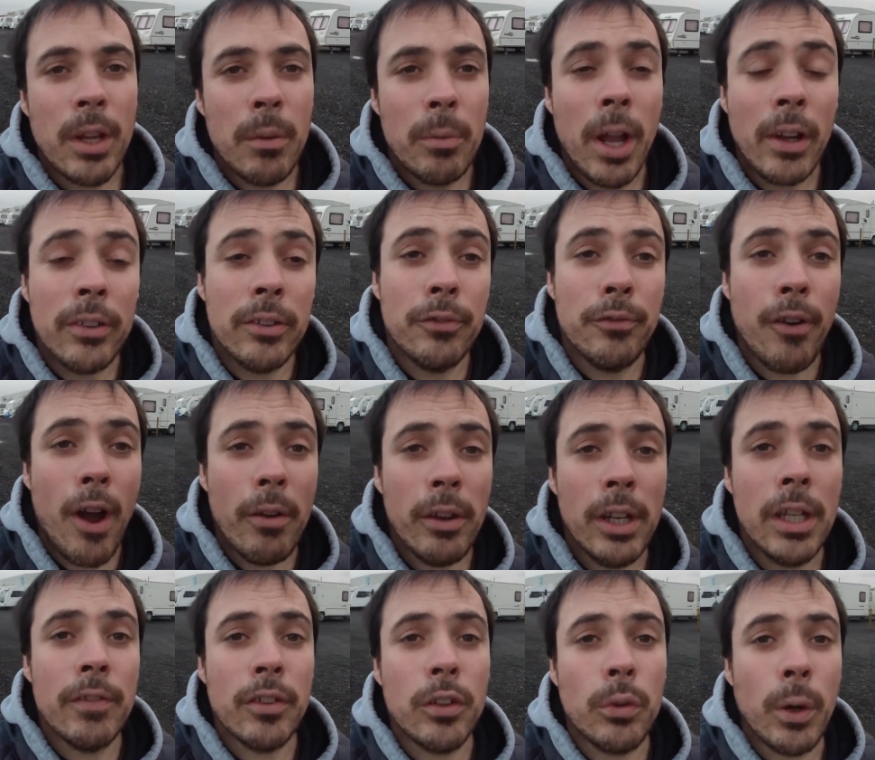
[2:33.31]
We actually found
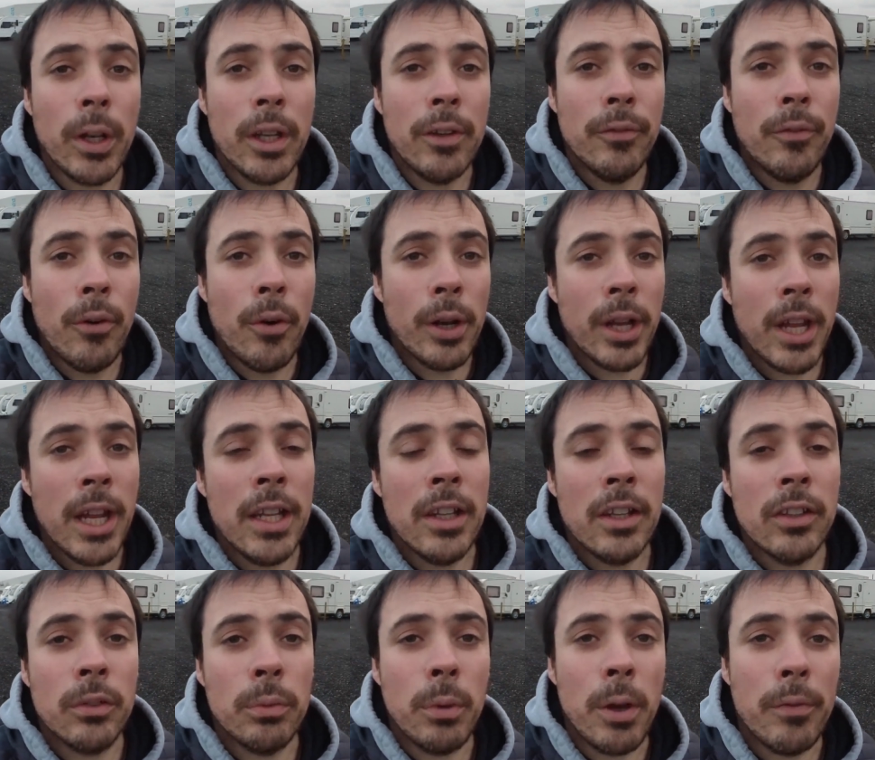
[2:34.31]
another
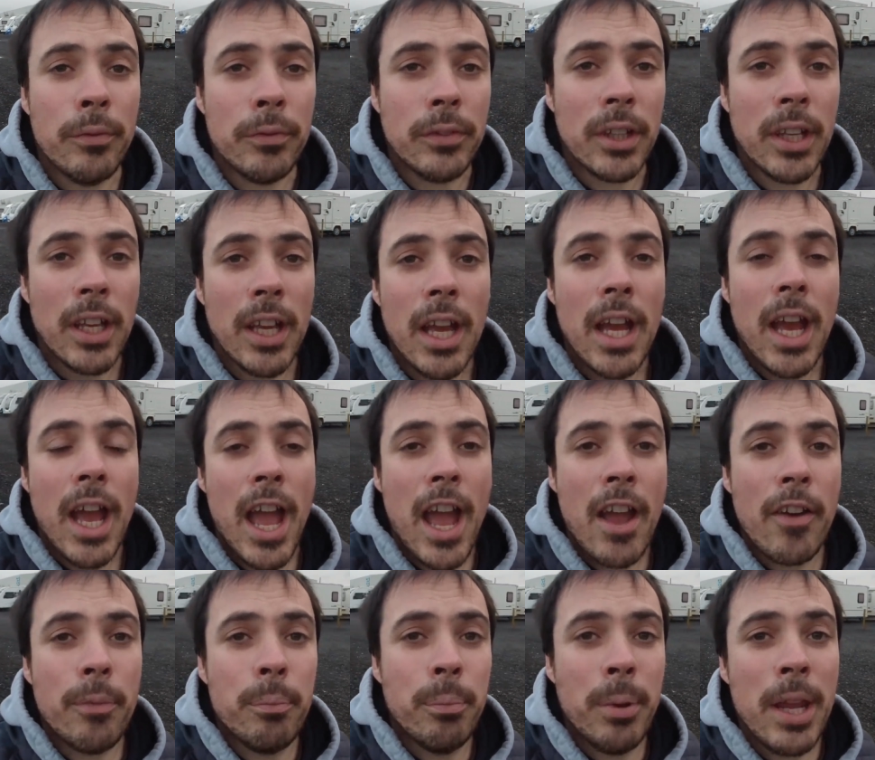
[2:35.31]
2014 Swift
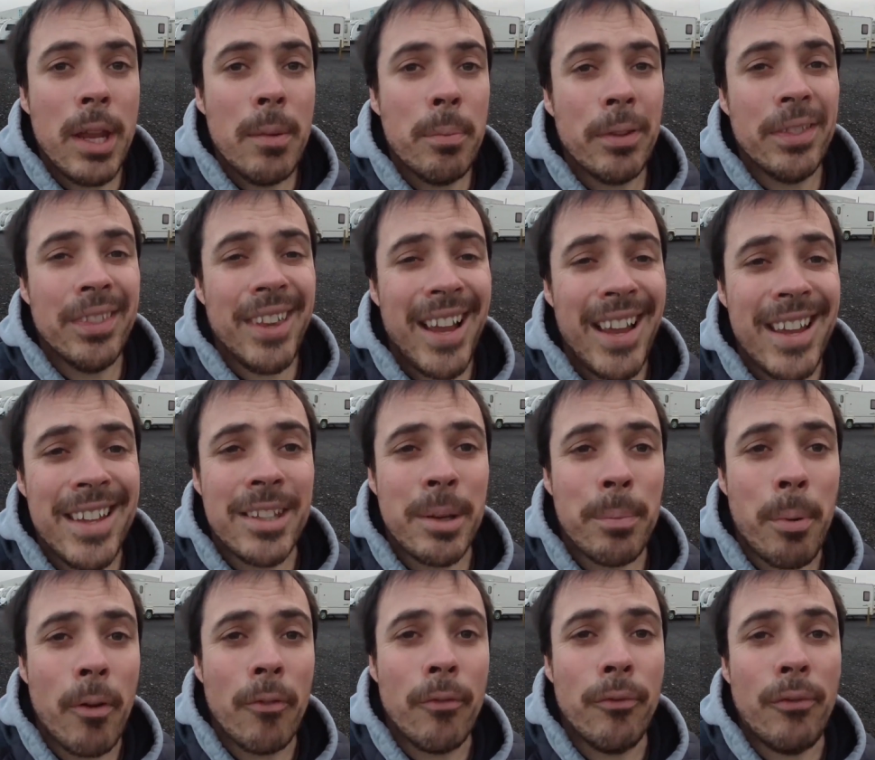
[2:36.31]
FB, but that is
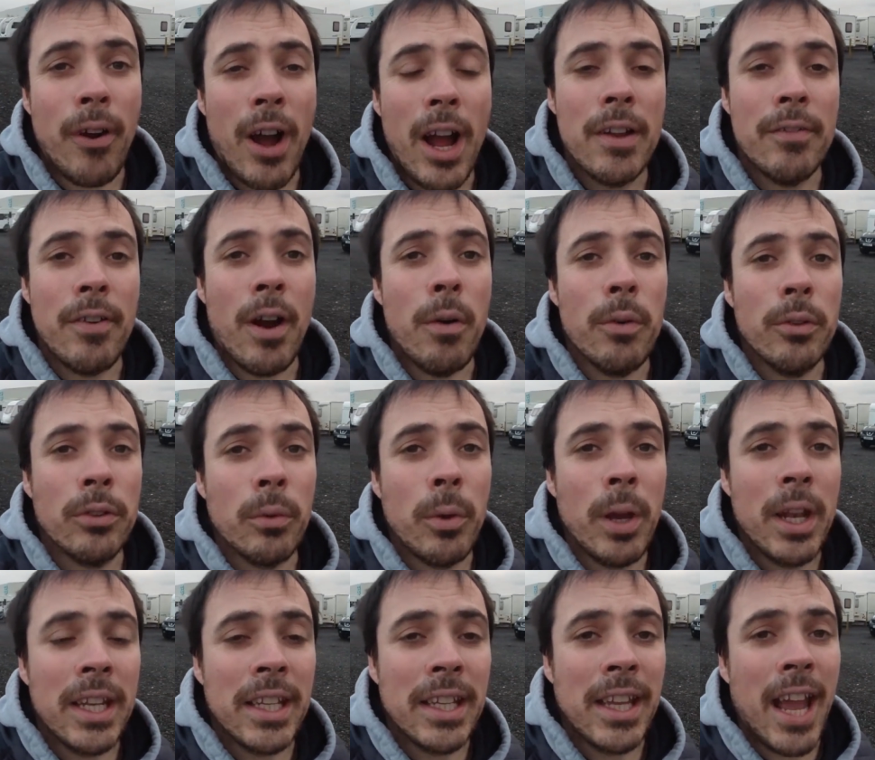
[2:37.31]
about five hours
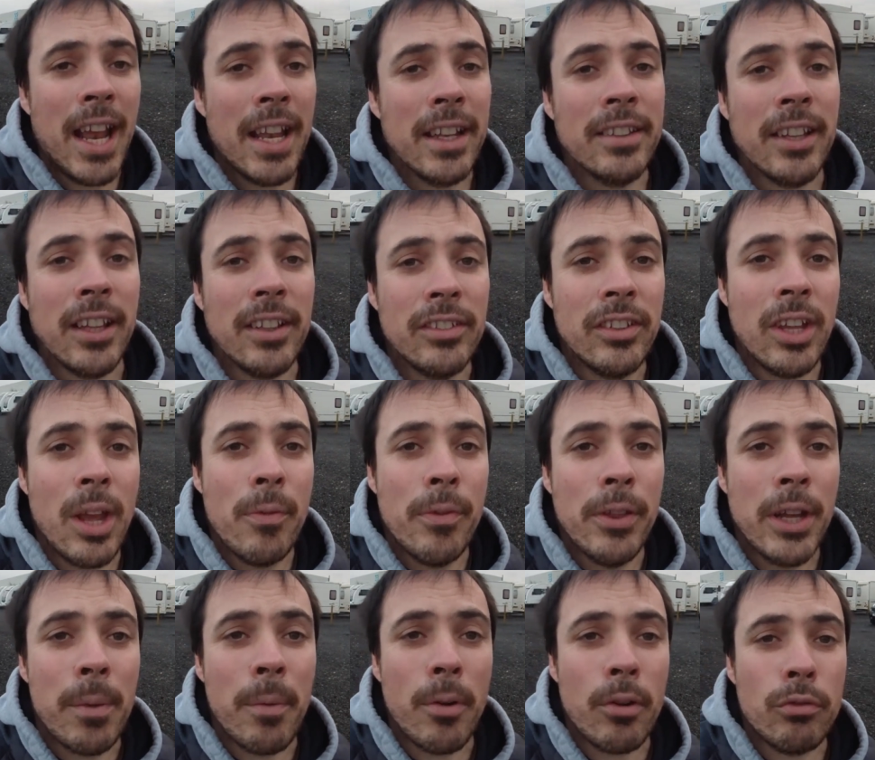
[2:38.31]
away. And again, it's that same
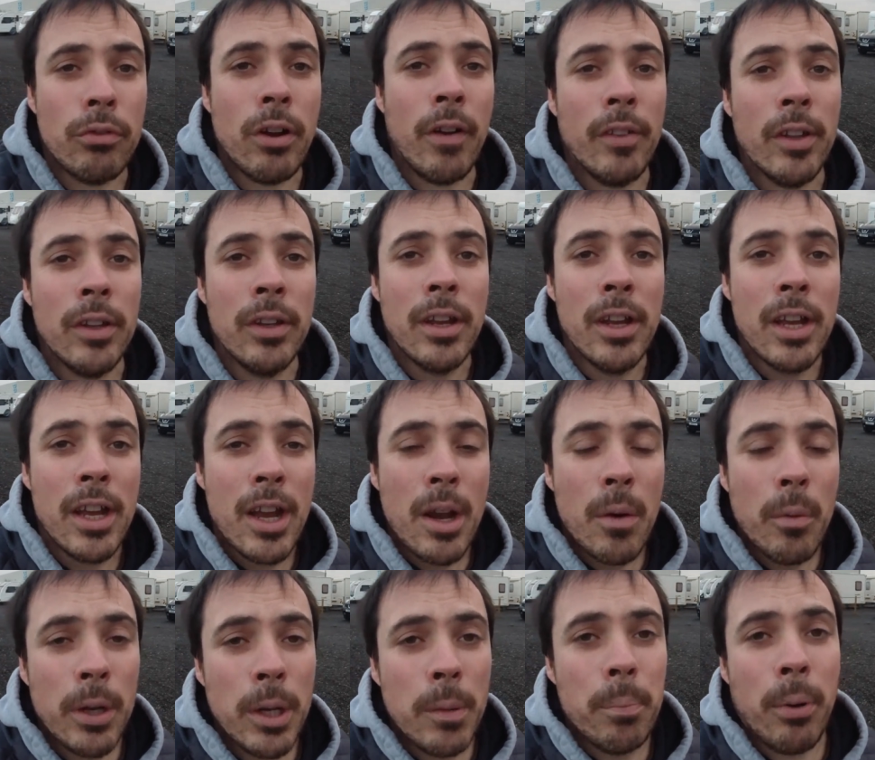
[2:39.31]
thing about traveling
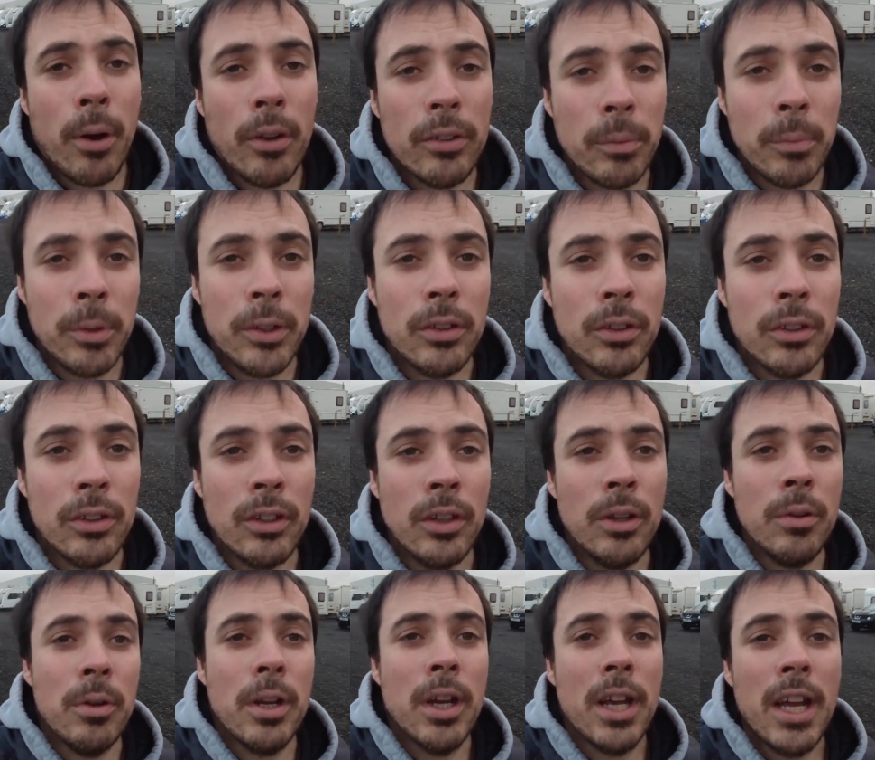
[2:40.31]
when you possibly shouldn't
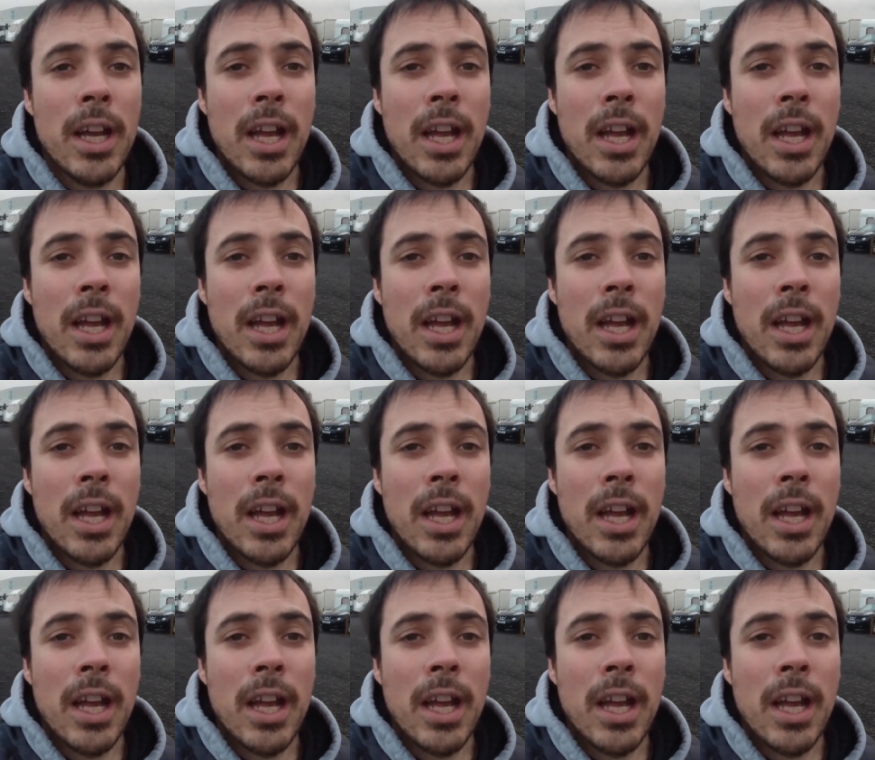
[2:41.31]
do.